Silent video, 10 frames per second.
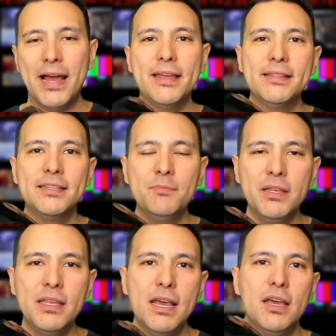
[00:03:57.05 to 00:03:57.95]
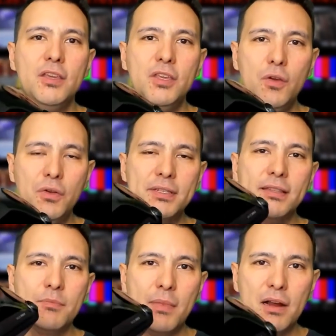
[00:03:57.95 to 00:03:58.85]
I can simply use
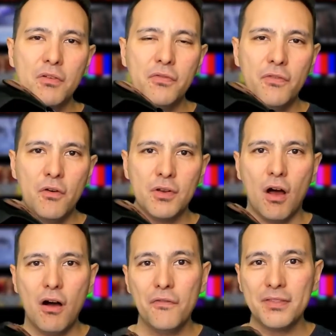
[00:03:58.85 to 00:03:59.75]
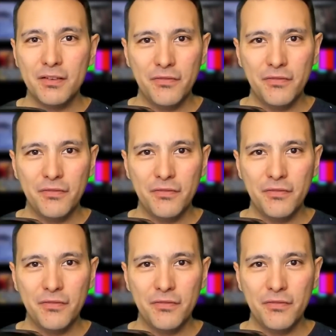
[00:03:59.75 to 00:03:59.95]
the microphone of the